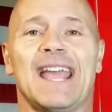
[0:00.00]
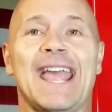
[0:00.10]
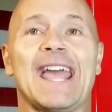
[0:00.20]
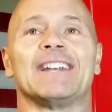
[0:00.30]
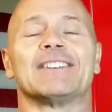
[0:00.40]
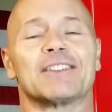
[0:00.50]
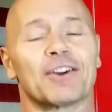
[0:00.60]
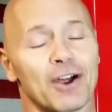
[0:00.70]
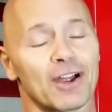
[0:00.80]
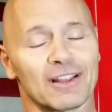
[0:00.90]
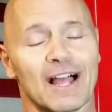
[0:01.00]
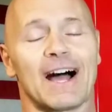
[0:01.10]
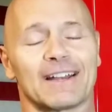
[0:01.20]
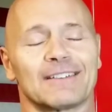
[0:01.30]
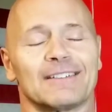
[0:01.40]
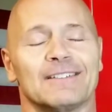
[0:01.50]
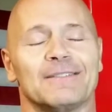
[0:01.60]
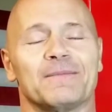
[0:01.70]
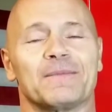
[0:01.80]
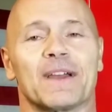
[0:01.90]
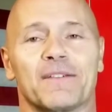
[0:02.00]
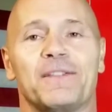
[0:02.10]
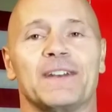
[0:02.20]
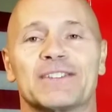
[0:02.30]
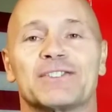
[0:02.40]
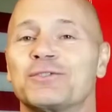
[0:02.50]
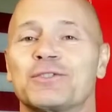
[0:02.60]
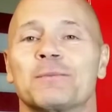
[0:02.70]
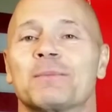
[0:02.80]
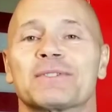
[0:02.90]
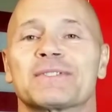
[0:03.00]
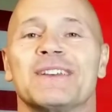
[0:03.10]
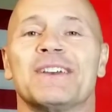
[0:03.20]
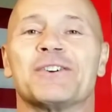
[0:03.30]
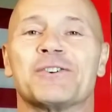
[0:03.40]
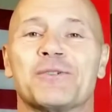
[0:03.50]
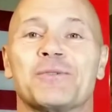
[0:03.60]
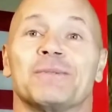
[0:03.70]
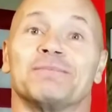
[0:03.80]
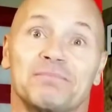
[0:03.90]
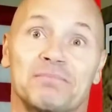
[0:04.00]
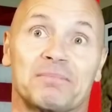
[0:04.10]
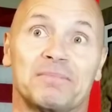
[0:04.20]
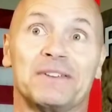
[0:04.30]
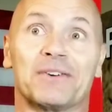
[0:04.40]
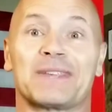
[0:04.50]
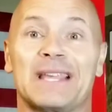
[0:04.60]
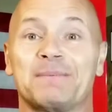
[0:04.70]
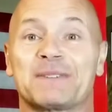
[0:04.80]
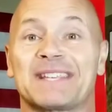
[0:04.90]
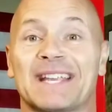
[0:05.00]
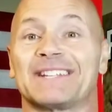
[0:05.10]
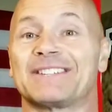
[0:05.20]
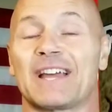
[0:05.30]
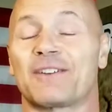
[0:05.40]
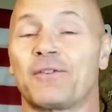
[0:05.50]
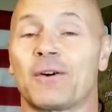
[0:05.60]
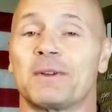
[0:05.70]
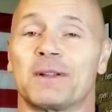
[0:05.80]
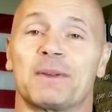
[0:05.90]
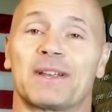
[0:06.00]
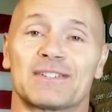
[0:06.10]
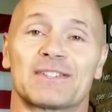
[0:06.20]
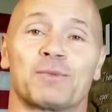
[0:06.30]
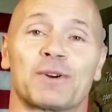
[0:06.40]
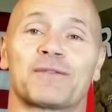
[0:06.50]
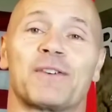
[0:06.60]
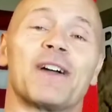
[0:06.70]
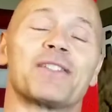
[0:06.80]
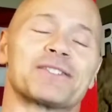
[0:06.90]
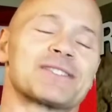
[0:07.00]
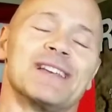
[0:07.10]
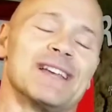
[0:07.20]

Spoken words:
And there are a lot of fitness YouTubers who, you know, keep sticking to that formula because it's worked for others.